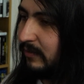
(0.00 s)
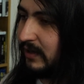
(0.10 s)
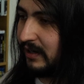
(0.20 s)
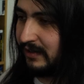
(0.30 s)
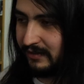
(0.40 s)

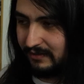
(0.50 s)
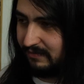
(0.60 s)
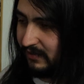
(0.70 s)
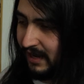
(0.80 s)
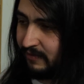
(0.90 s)
because
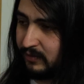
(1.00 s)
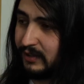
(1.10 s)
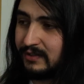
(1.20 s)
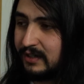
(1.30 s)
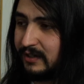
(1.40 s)
I haven't
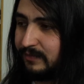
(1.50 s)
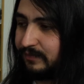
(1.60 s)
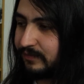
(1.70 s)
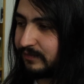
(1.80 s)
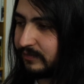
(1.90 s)
really seen
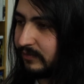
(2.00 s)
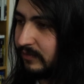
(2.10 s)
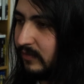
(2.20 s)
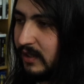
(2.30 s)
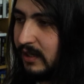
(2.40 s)
them.
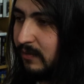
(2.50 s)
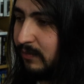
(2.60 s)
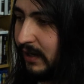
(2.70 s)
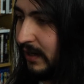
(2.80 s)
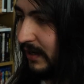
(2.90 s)

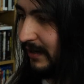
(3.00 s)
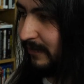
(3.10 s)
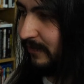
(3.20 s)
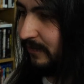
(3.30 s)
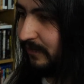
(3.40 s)
But,
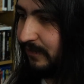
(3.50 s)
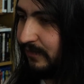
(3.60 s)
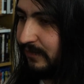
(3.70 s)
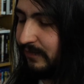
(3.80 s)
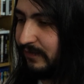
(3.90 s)

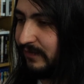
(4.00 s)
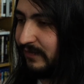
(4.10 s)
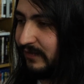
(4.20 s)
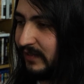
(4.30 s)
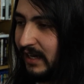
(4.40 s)

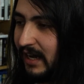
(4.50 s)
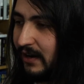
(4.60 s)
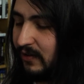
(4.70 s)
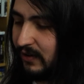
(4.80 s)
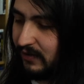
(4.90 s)
yeah, I
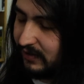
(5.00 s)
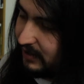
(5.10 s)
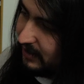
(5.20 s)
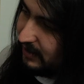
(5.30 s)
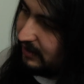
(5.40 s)
don't know.
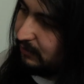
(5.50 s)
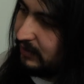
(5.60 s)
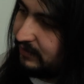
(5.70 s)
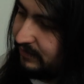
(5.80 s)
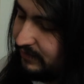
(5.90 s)
Let
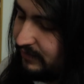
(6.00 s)
me